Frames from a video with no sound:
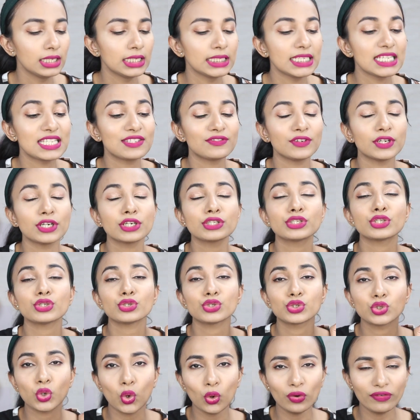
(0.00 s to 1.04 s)
This works
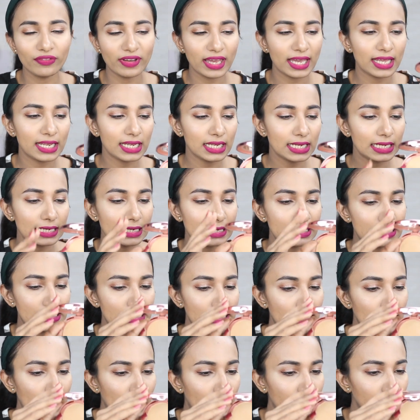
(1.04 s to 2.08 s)
so well.
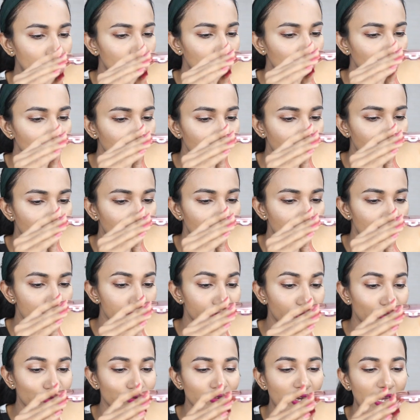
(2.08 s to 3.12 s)
It I think retails
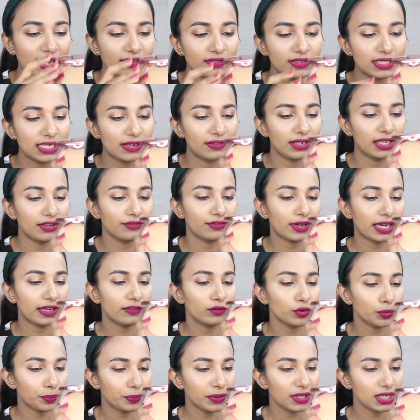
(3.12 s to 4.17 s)
for
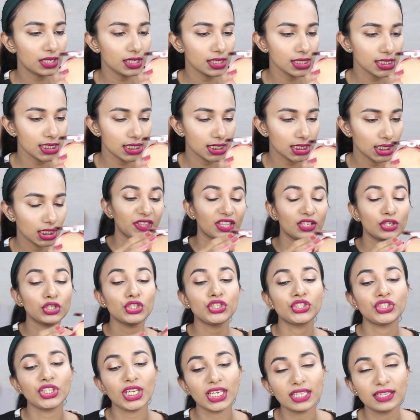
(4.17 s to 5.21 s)
575 rupees. The
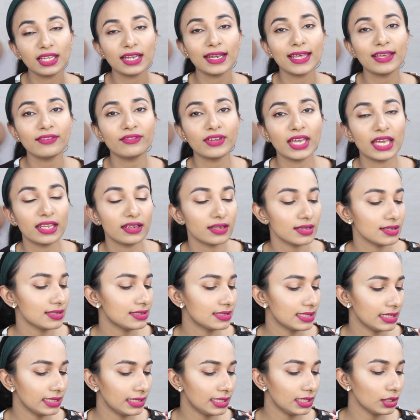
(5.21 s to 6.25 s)
shade that I wear is
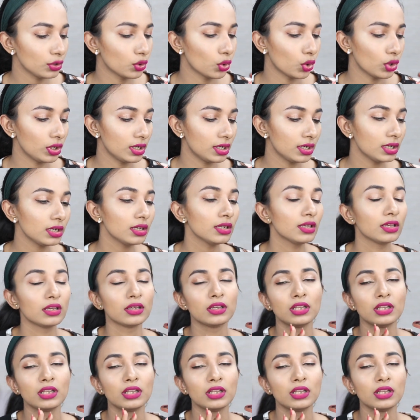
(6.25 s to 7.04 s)
Silky Golden.